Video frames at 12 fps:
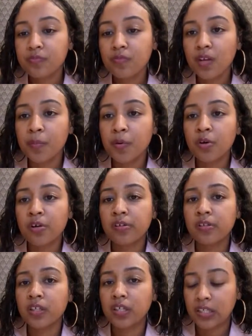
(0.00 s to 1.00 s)
I'm
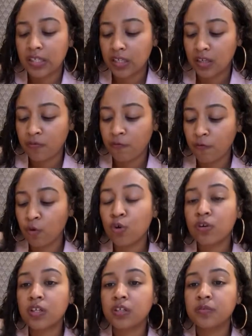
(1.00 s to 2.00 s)
currently in
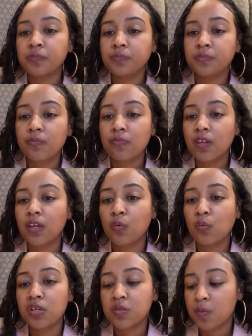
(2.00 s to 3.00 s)
Florida, in
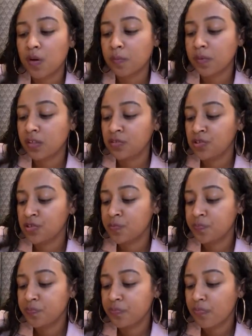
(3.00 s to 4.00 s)
West Palm Beach.
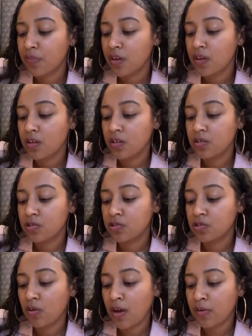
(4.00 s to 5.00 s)

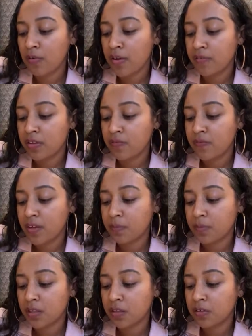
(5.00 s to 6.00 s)
So I don't have any
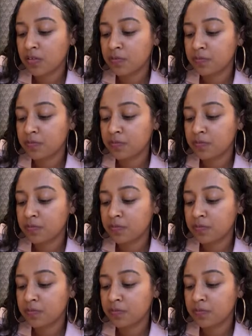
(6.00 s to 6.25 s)
family here.